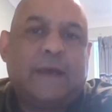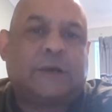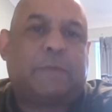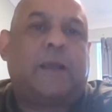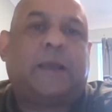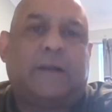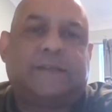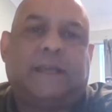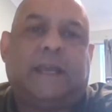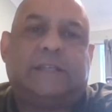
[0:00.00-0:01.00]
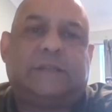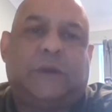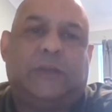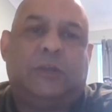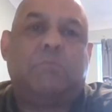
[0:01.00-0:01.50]
So by cutting into
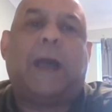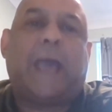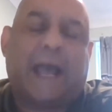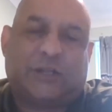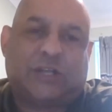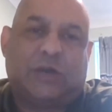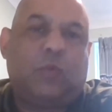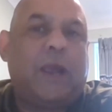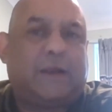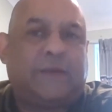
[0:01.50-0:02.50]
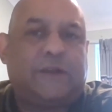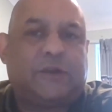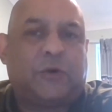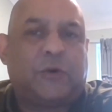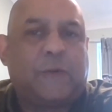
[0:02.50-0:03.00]
it, you may actually weaken the
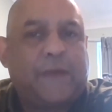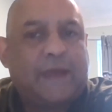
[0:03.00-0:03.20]
door.